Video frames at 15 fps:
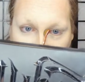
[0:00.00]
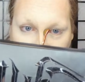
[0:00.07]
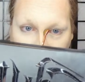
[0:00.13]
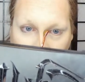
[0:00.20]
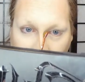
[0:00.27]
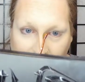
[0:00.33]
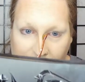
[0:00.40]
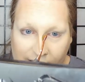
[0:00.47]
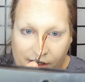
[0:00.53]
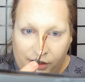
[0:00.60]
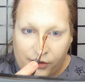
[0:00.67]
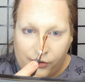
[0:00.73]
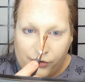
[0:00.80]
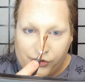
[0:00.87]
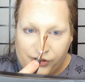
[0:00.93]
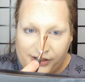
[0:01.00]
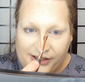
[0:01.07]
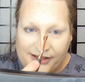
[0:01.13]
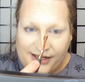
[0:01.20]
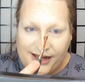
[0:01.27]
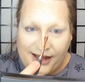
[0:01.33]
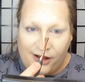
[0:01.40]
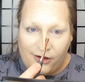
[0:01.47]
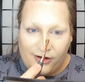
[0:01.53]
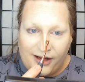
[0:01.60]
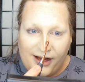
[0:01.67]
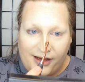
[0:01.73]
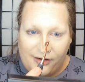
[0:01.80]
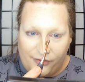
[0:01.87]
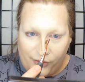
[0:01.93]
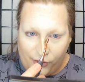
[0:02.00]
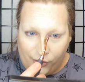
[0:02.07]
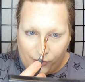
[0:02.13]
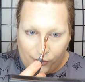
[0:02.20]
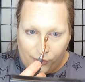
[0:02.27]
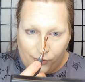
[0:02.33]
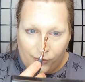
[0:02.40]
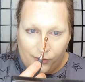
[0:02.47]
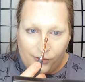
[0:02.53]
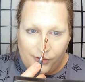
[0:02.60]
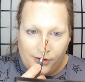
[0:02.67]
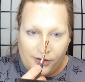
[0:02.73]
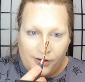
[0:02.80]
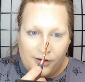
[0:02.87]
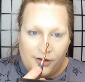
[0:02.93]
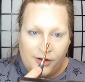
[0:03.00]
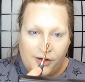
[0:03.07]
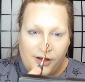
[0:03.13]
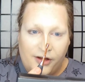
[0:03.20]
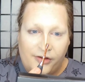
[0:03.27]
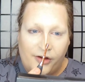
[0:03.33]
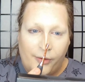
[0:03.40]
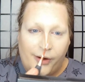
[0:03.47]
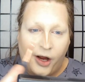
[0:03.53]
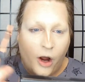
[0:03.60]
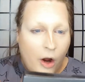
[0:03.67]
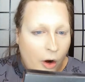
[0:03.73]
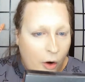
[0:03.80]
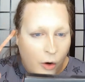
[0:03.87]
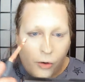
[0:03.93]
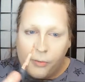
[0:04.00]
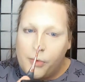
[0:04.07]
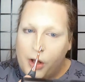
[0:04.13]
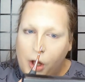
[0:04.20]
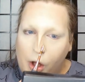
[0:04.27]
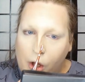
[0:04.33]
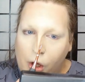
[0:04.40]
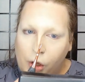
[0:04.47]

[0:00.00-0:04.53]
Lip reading: for so long, I can usually tell kind of who is going home,